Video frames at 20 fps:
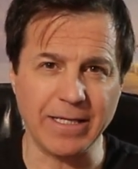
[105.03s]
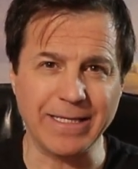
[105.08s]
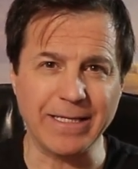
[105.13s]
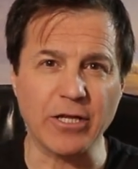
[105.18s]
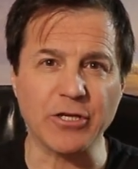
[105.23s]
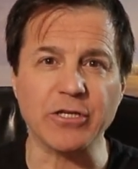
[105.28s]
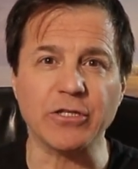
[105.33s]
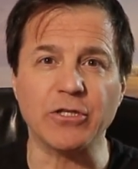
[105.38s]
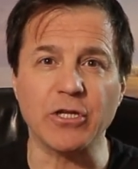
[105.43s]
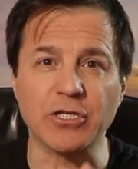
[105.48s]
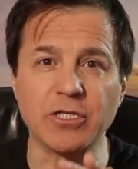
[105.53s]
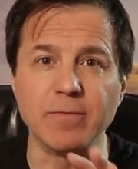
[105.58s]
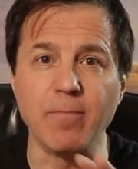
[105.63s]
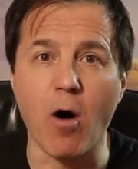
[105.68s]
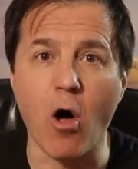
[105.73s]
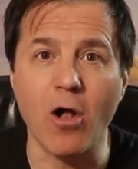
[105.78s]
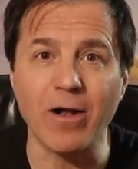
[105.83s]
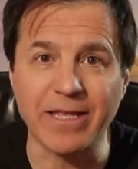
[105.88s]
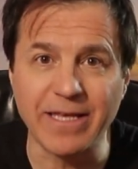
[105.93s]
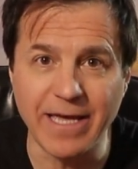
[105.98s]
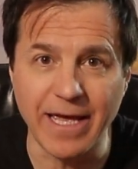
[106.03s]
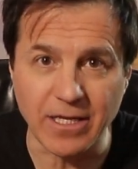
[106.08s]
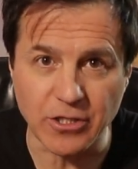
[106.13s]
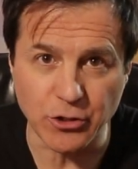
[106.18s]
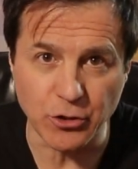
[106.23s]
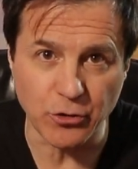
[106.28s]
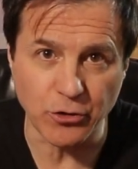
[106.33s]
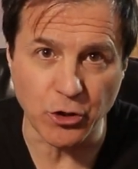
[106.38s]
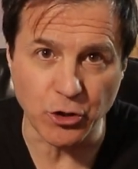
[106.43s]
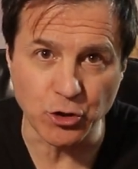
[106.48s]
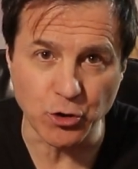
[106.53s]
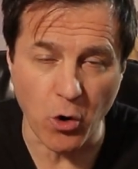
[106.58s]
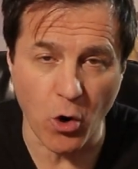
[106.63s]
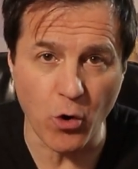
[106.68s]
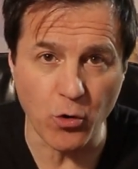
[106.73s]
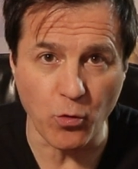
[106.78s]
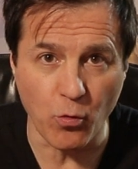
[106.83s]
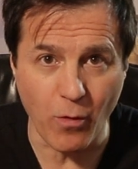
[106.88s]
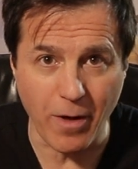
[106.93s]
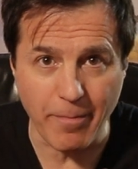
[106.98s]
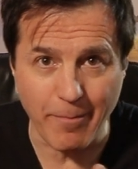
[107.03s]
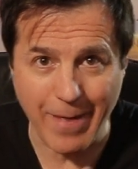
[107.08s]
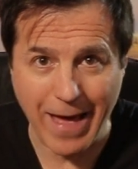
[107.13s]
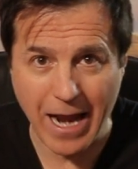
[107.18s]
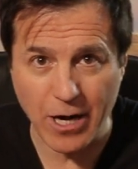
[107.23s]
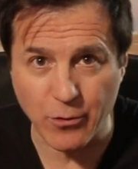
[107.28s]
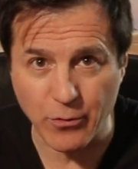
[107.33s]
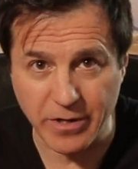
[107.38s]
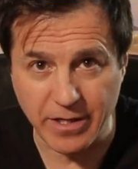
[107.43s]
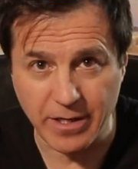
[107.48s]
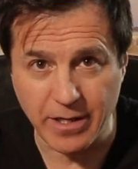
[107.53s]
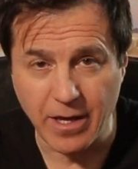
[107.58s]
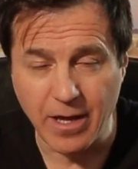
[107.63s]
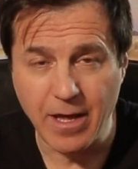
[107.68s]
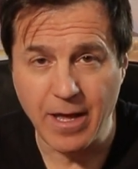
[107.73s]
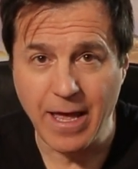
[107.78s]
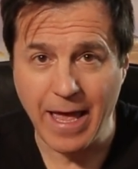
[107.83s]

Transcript: the small kit, you know, the drone, one battery,